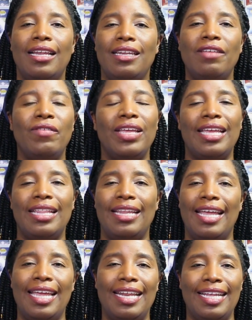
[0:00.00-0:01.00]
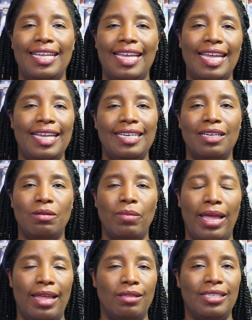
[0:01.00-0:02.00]
living in the Hidden
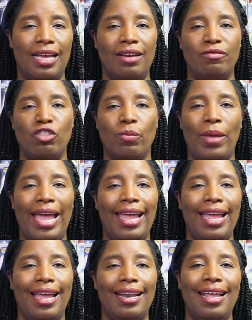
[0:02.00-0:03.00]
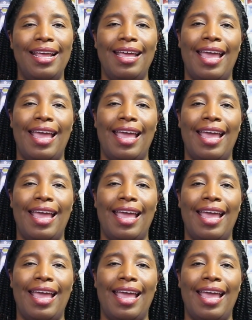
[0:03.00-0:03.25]
Kingdom inside of Japan,